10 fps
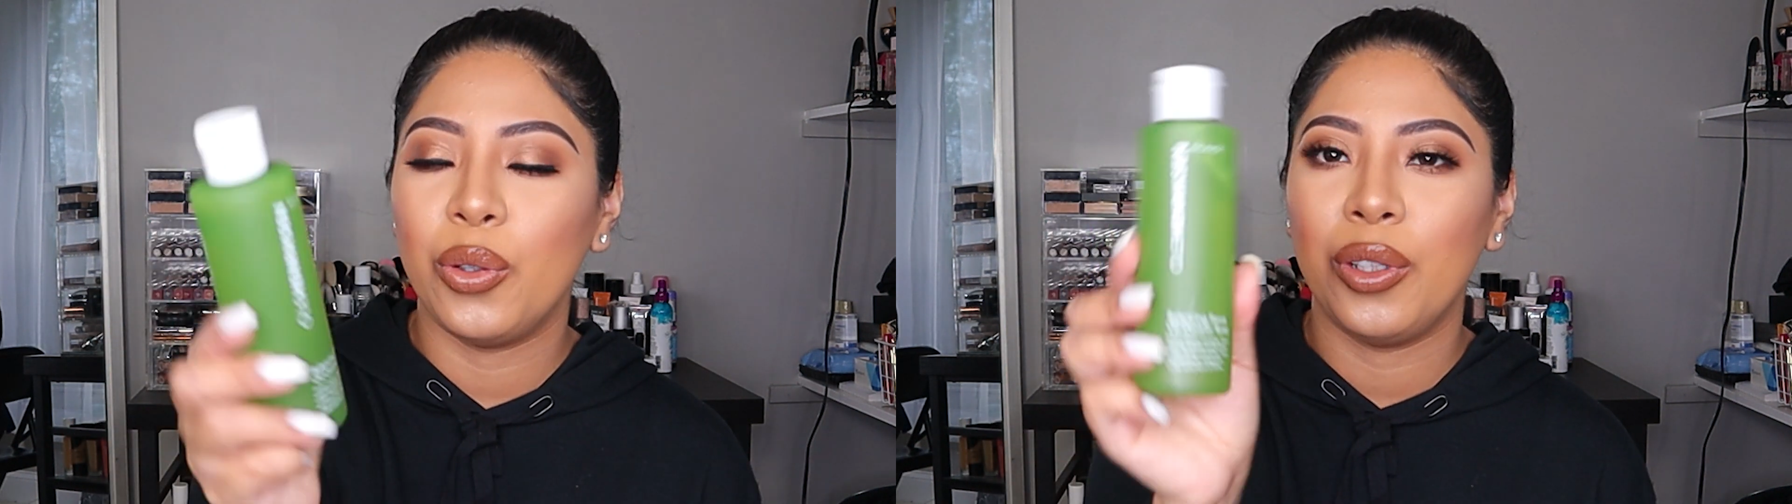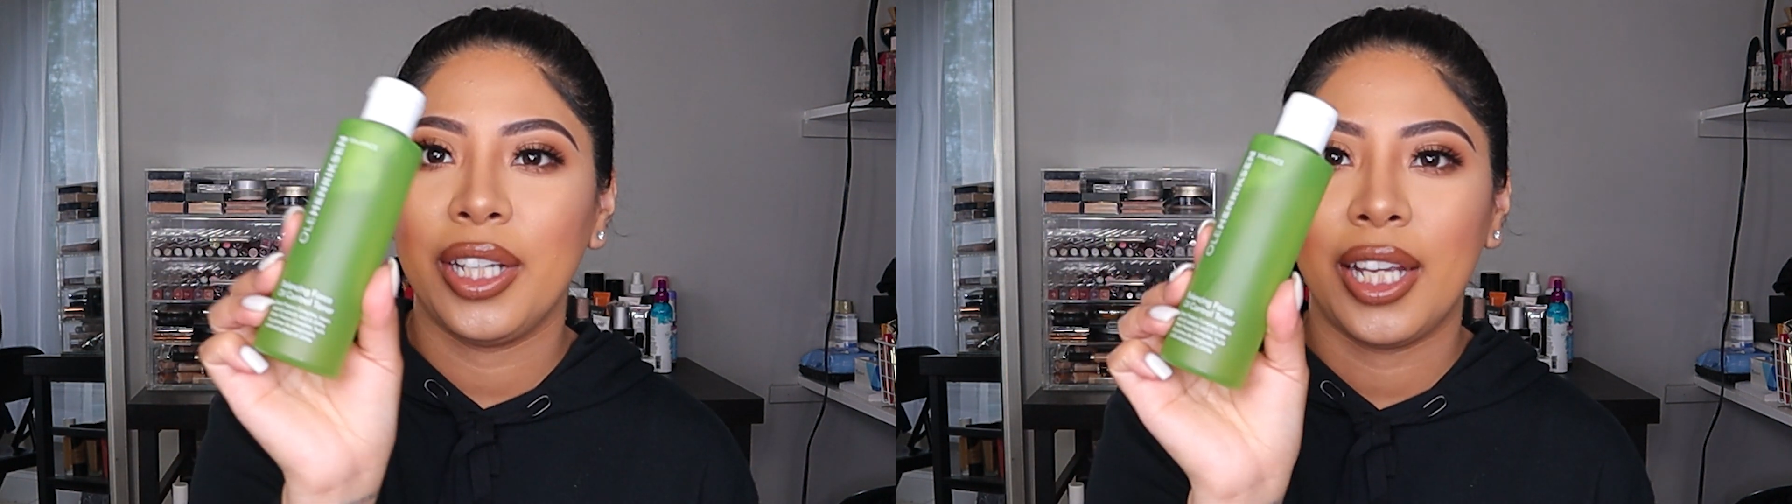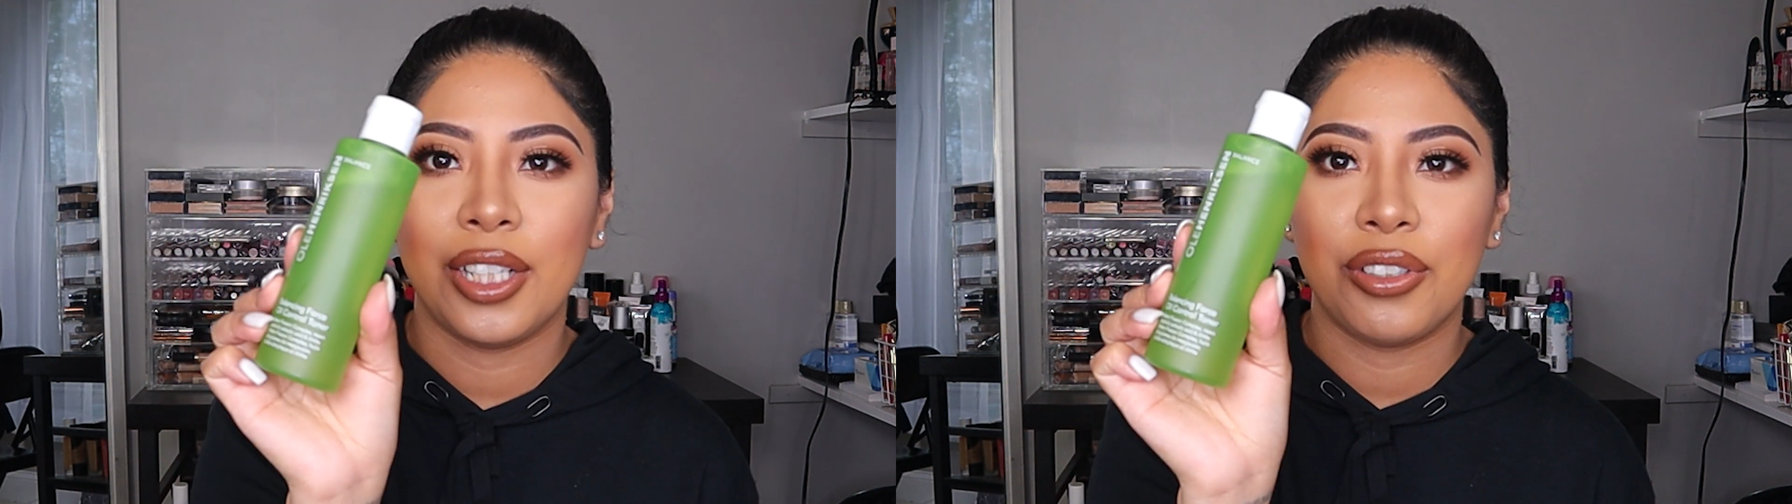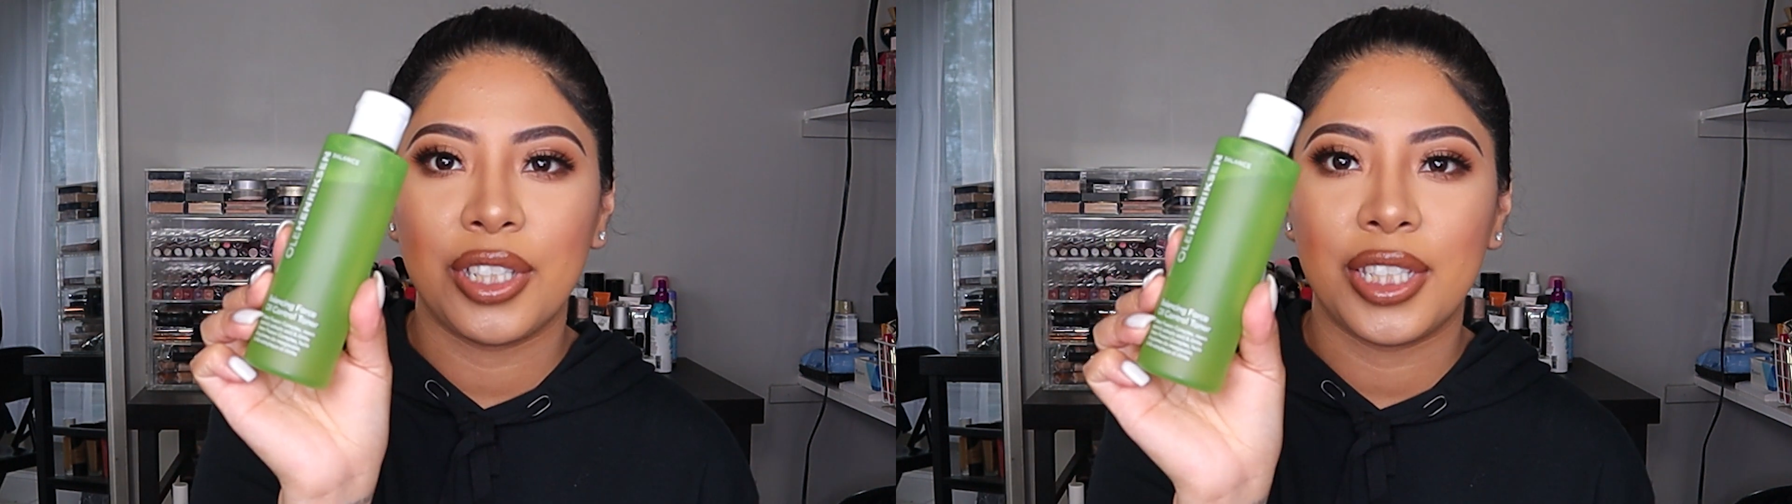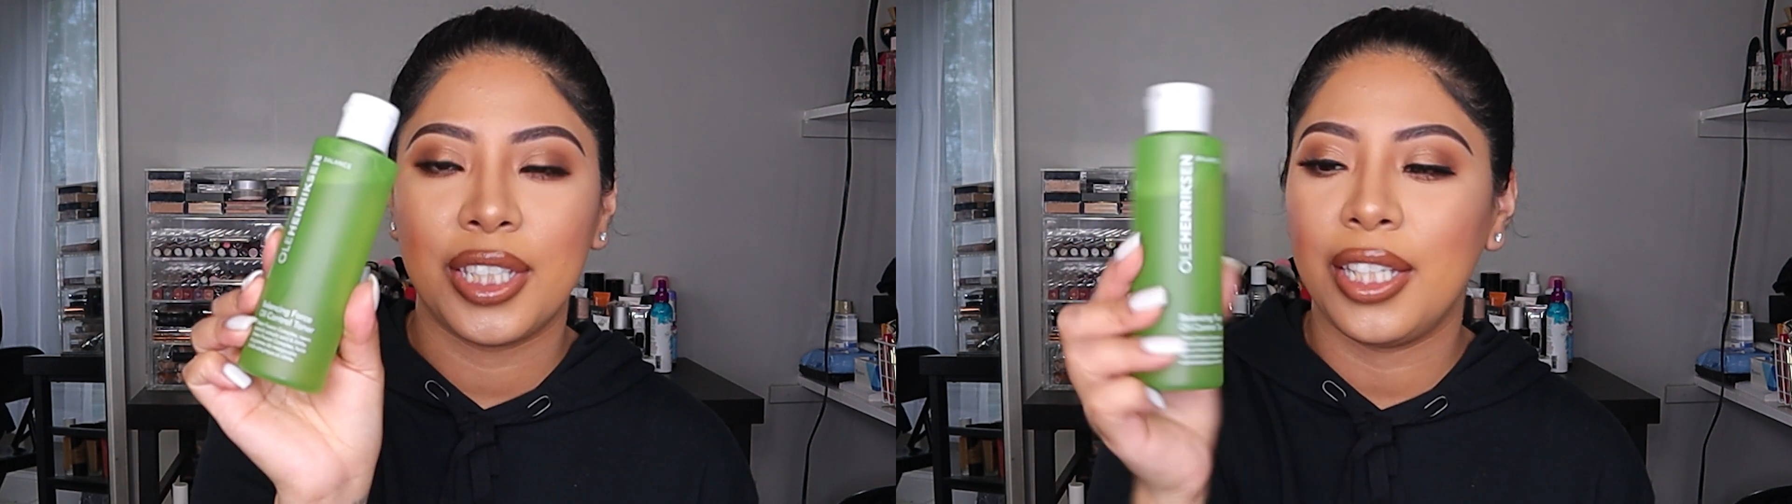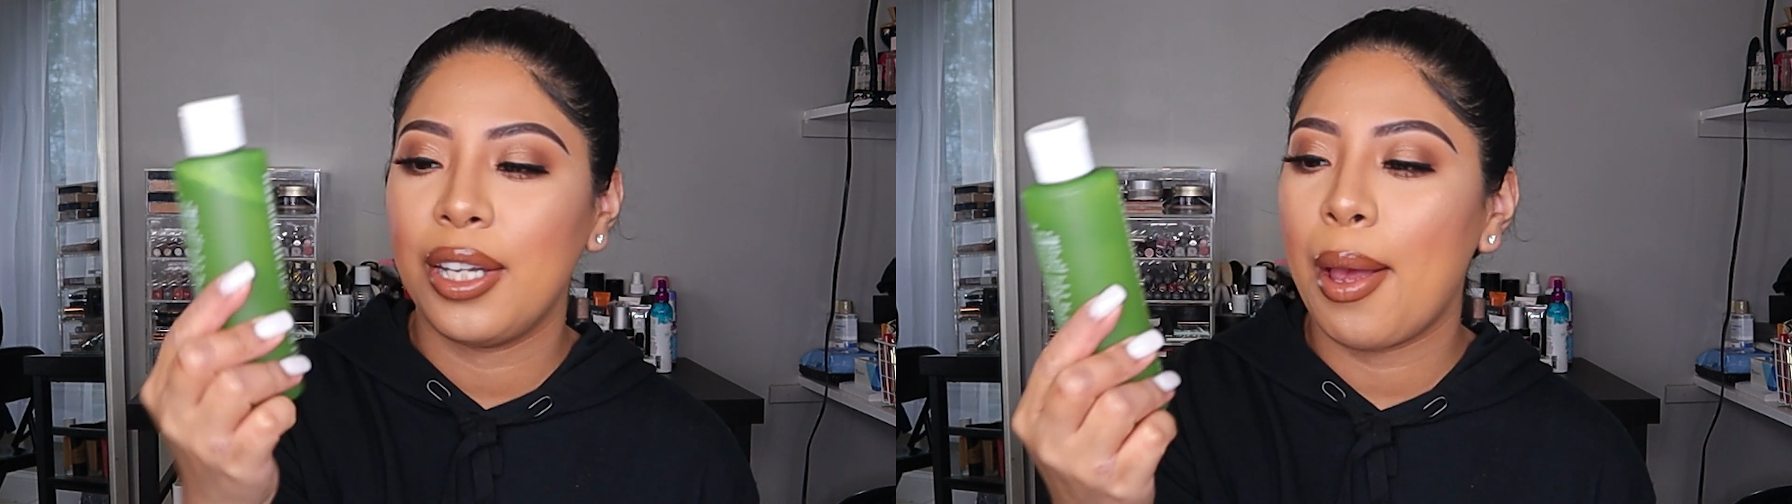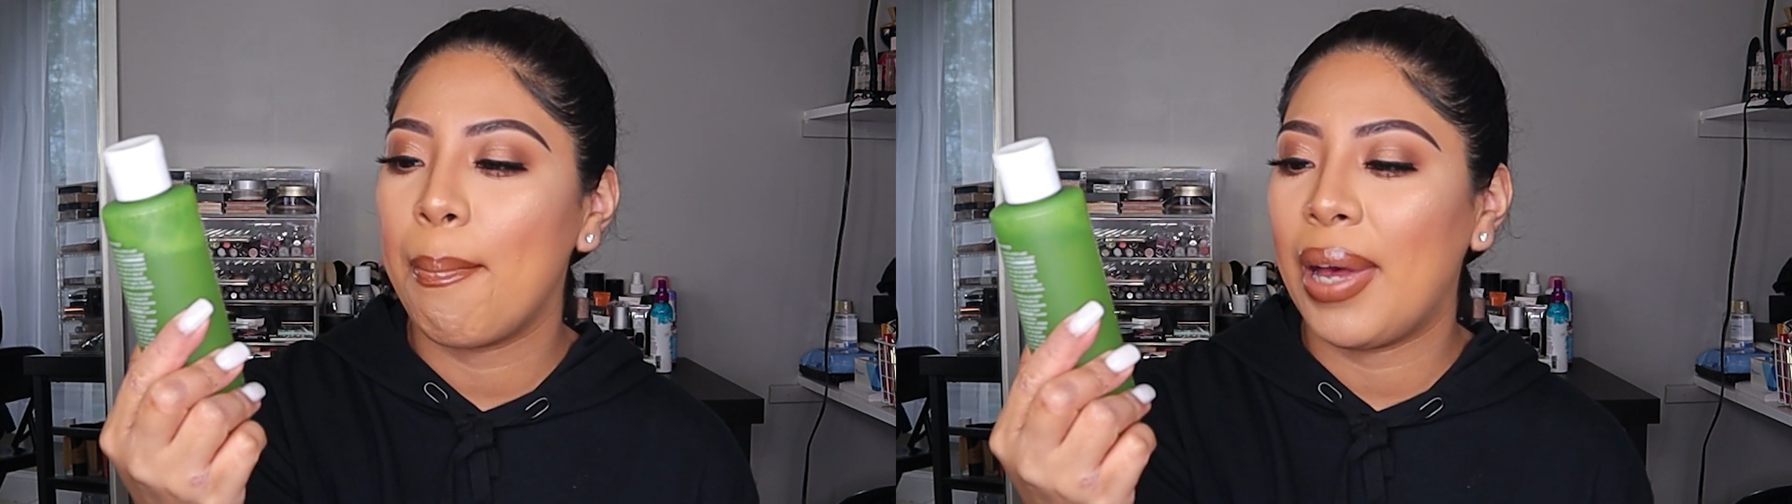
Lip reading: Hendriksen